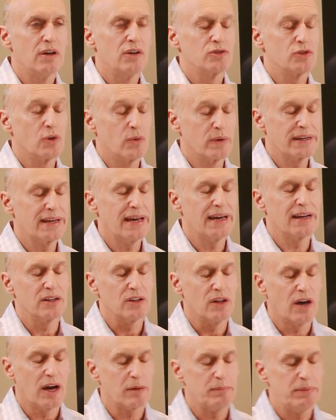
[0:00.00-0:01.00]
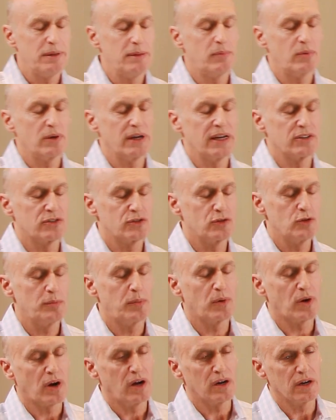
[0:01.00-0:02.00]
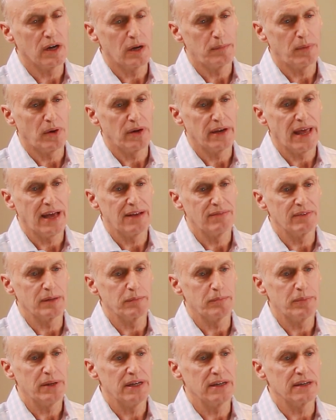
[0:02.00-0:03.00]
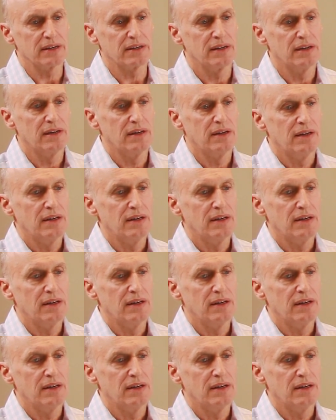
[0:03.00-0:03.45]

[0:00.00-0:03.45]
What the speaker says: So again, a lot of people get super hung up on having pink.